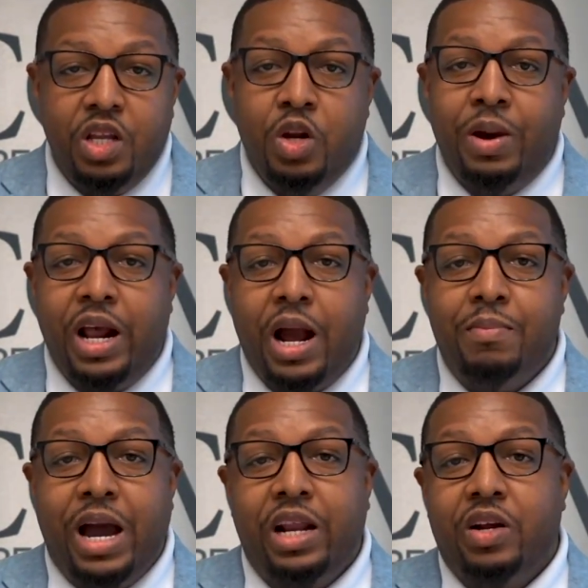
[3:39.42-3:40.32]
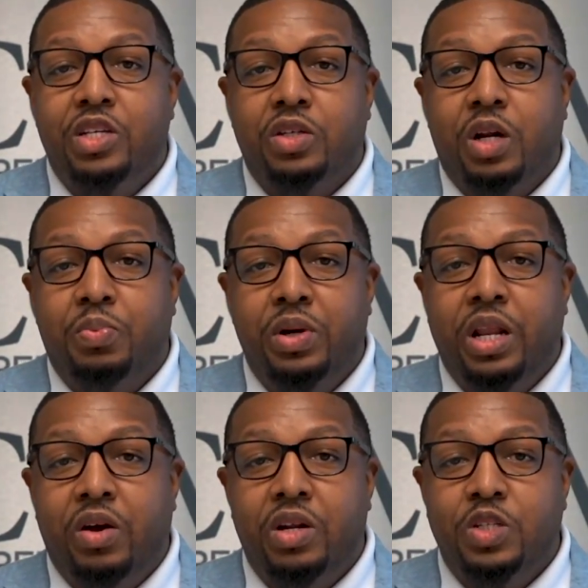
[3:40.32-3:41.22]
no matter how minor, he's gonna put
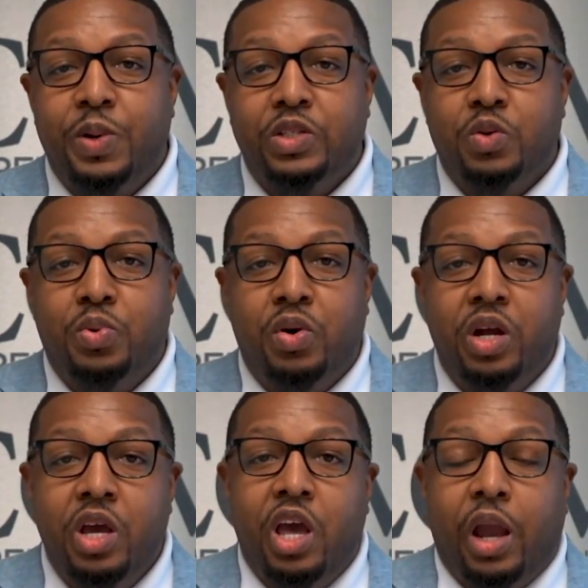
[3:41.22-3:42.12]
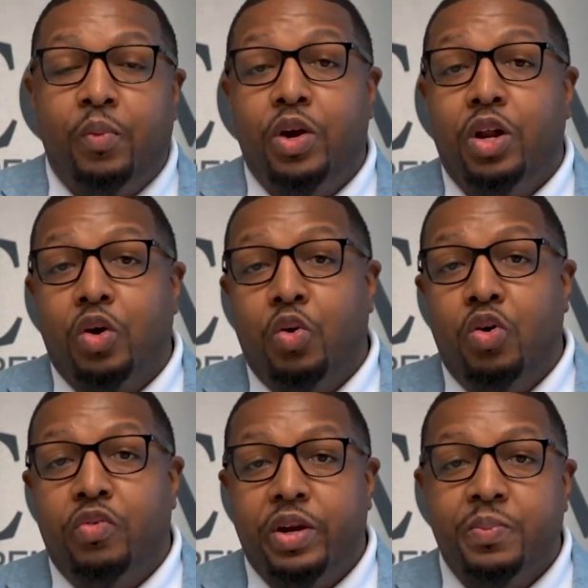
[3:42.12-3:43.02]
it on the inspection report and we're gonna go
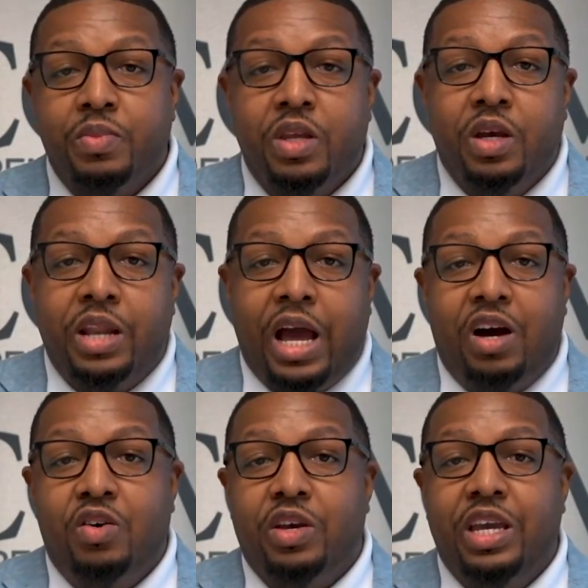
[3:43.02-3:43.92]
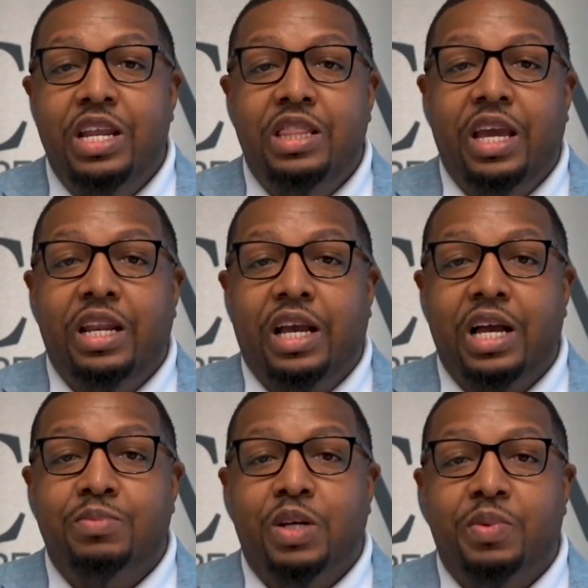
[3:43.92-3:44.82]
over it. Now, anything that
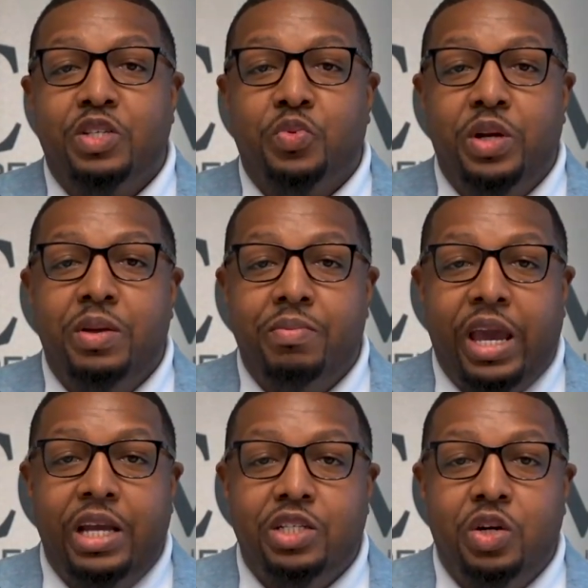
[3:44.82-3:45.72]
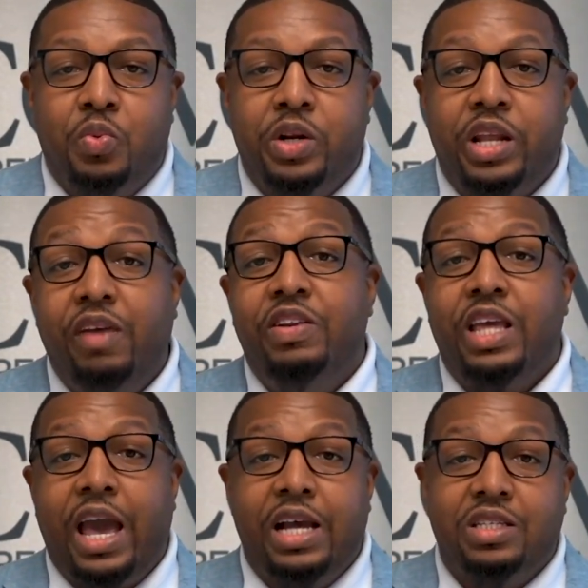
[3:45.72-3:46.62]
comes up that's really major, we're
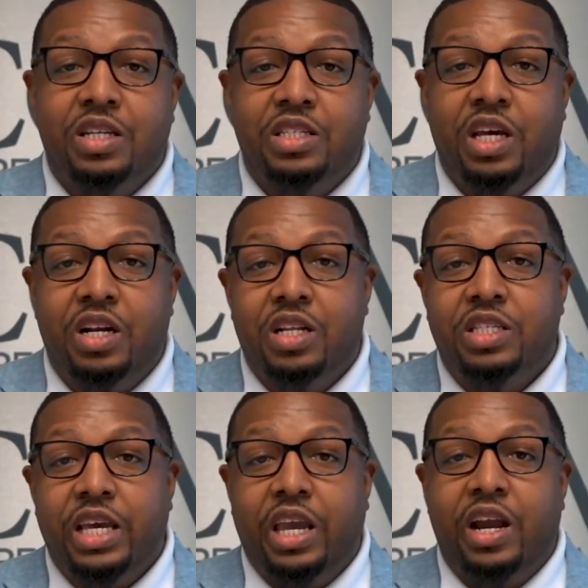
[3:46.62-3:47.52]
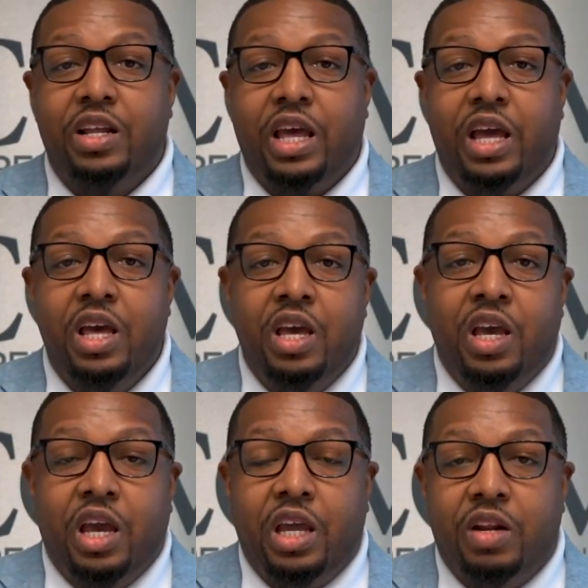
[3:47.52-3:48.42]
definitely asking the seller to take care of that
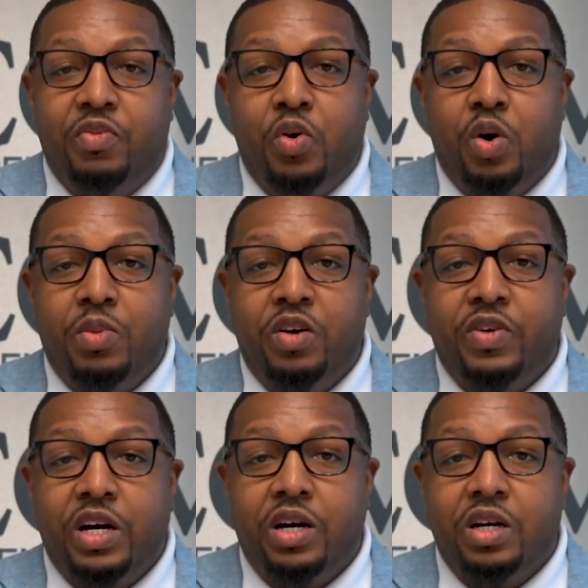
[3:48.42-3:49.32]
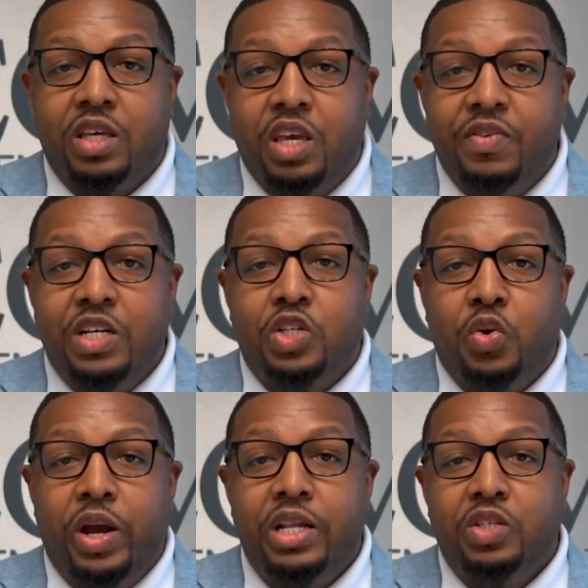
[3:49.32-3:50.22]
in the form of uh, giving us
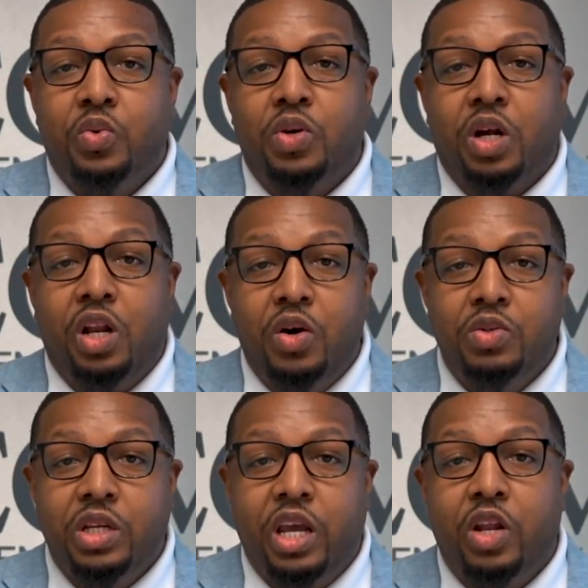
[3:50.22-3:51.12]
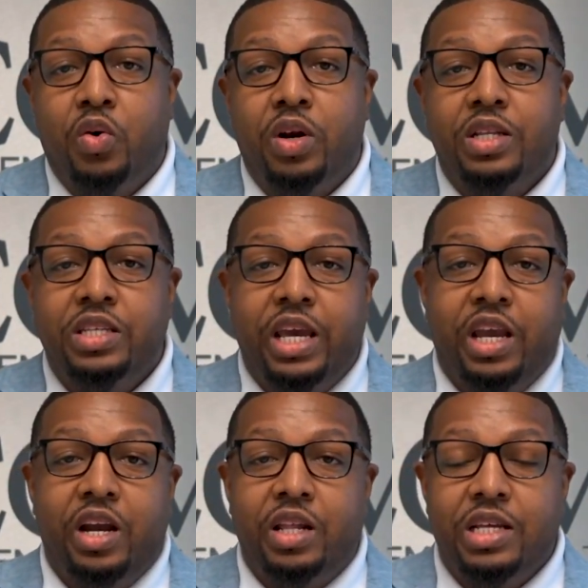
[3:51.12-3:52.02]
credits toward closing in order to take
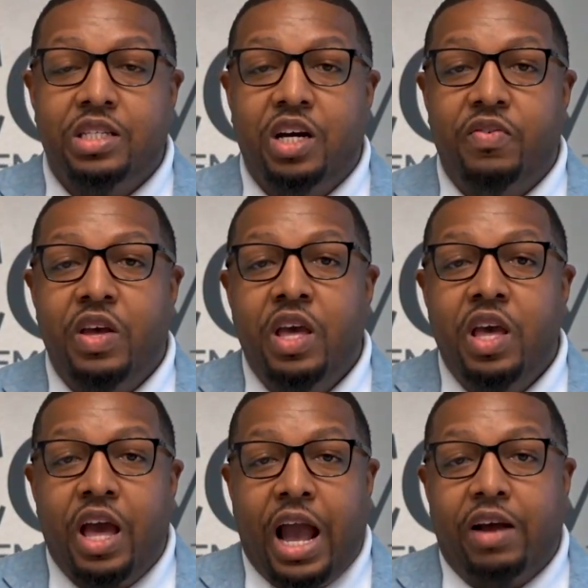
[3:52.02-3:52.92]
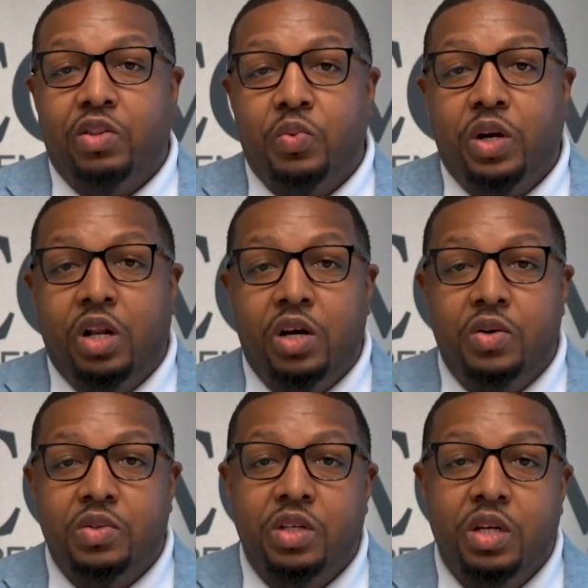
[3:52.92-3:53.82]
care of that stuff after we
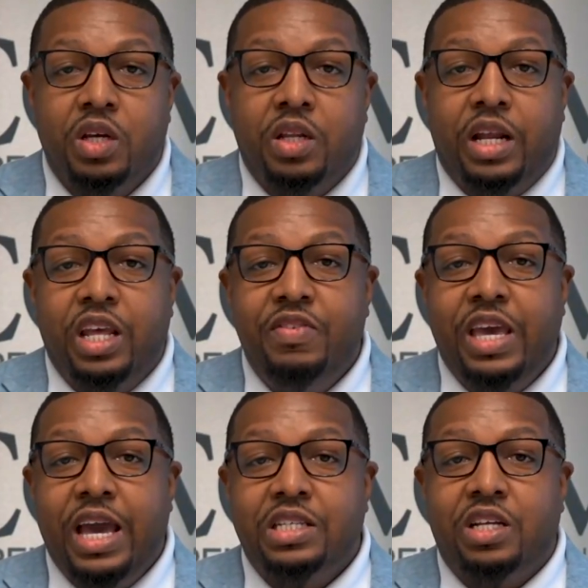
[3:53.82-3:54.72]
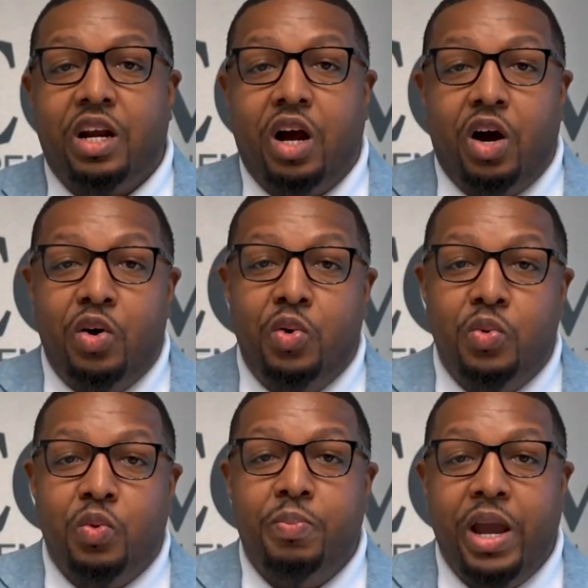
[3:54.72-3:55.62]
close. Now, Divvy has their
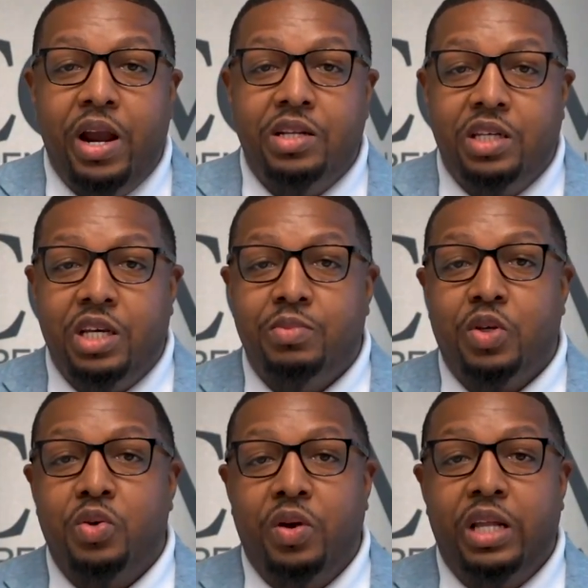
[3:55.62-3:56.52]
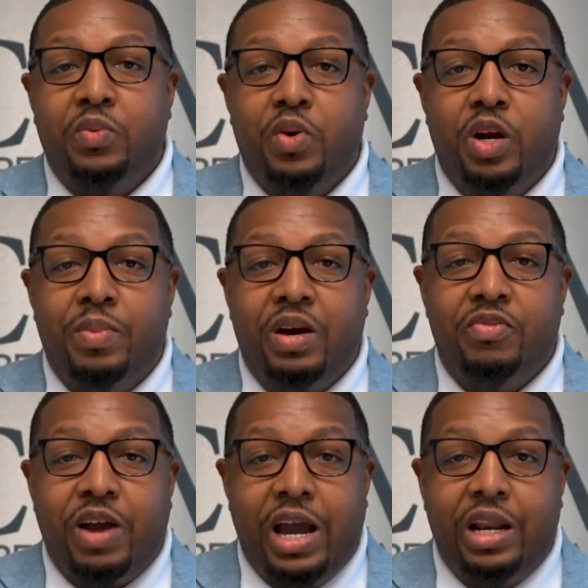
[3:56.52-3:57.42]
own repair team, so you don't have to worry about
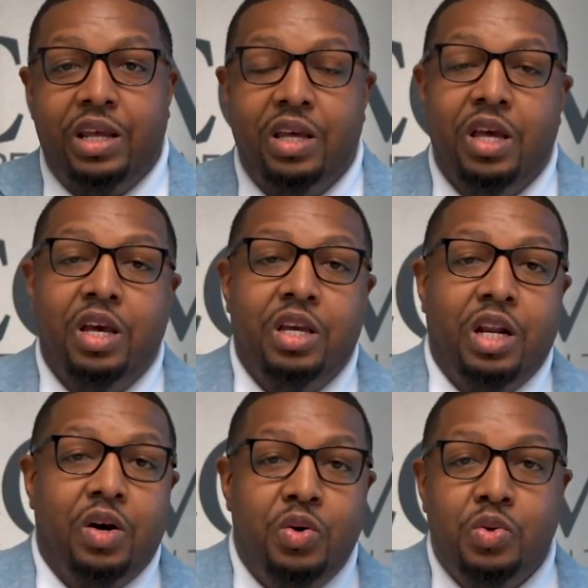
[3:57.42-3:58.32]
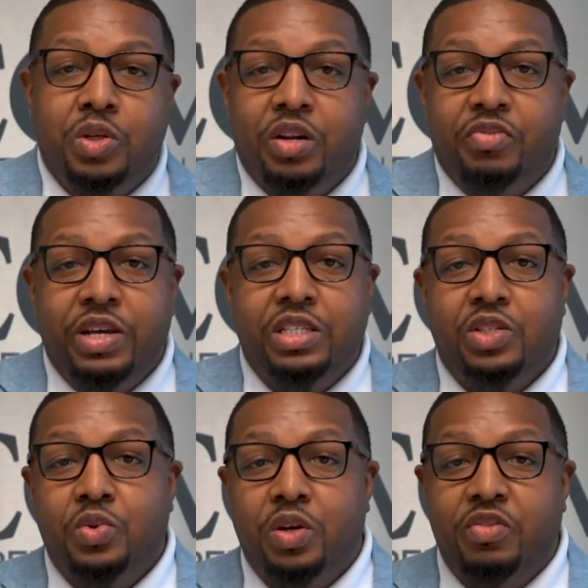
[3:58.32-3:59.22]
finding, you know, who's going to fix
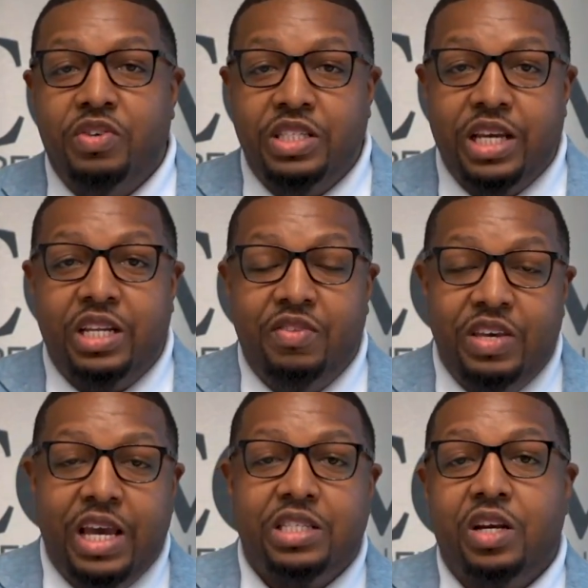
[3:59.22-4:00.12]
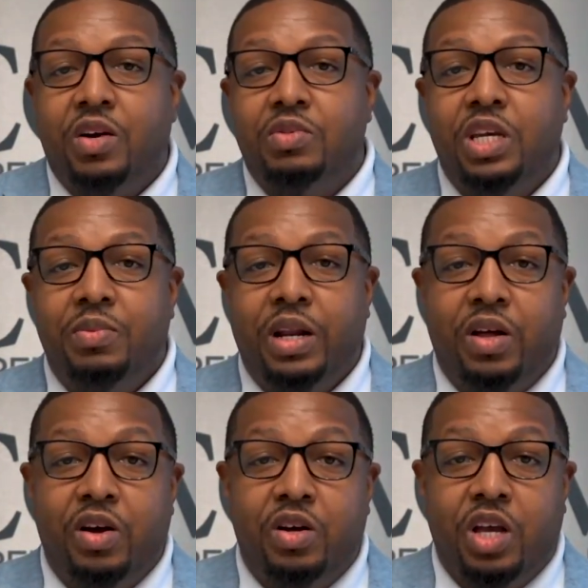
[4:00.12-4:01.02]
this, who's going to fix that. Divvy has their own team
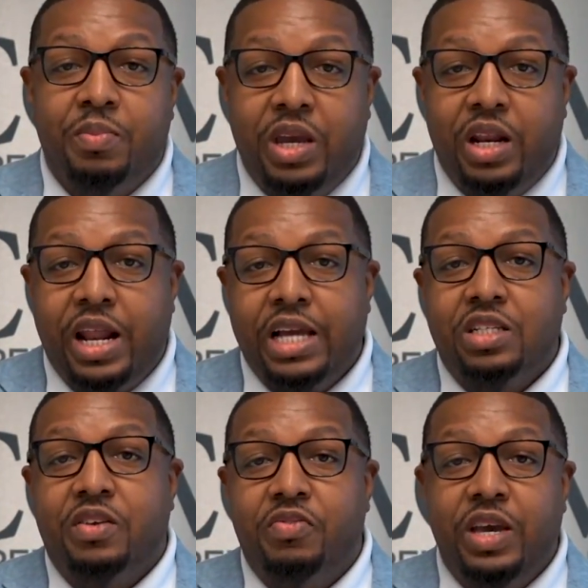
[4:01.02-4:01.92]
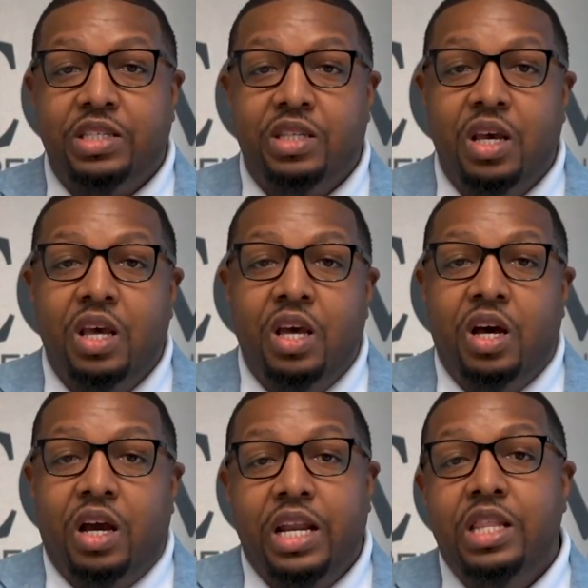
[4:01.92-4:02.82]
that'll come in and actually fix
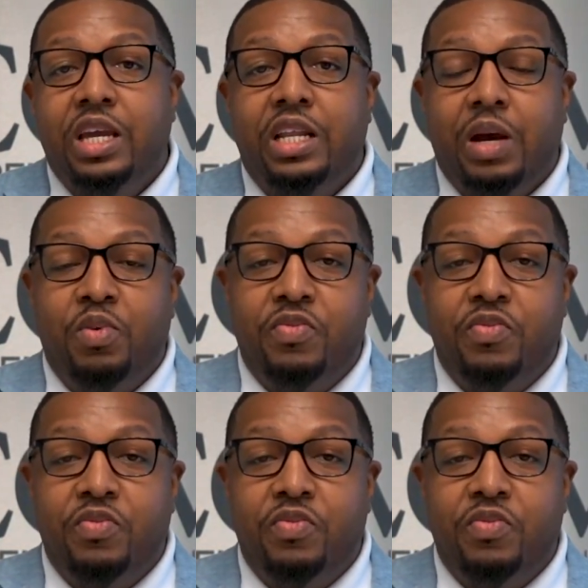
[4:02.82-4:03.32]
uh, anything that we